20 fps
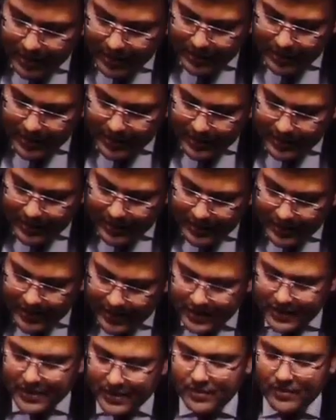There is the
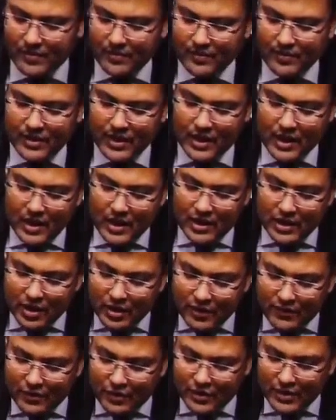cyst. Now
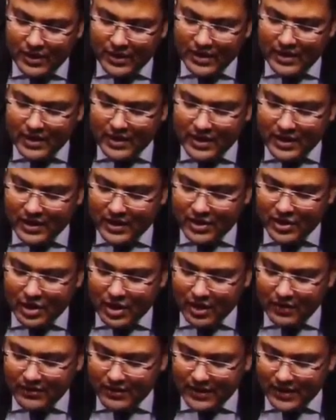if you see the relation
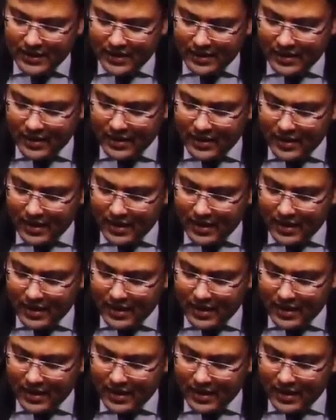of cyst,